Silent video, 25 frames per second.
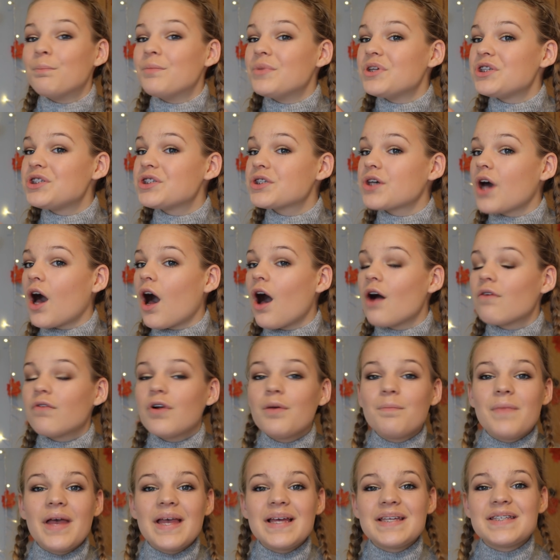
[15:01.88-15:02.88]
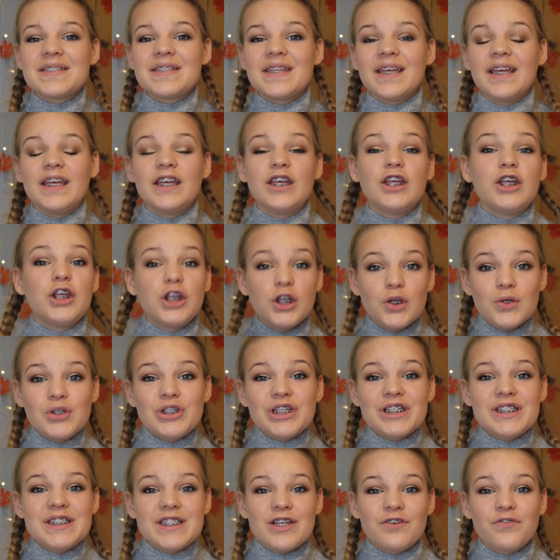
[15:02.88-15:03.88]
Mascara makes the
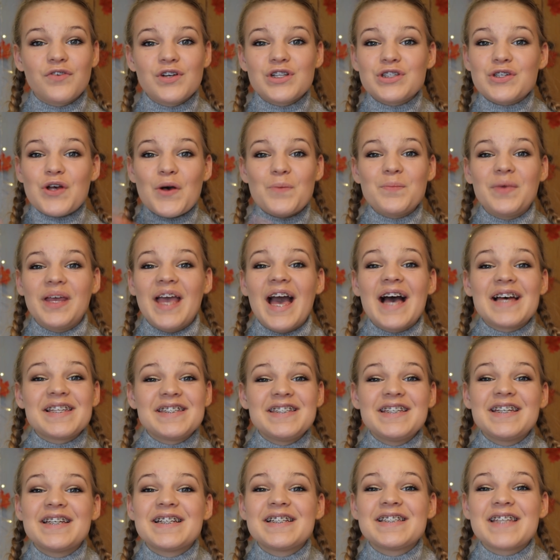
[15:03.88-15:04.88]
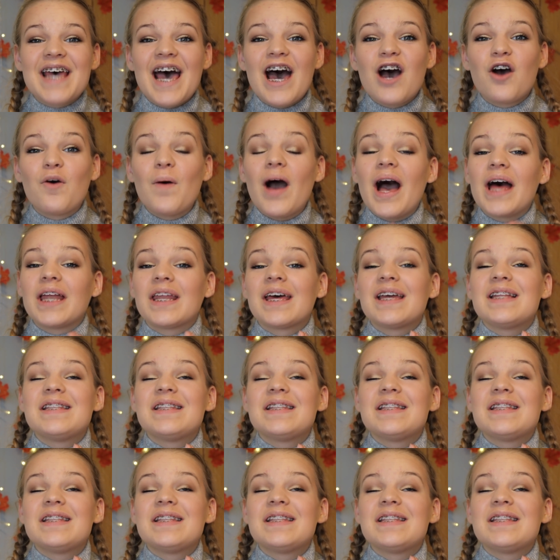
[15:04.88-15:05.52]
hugest difference on me, as you can tell, and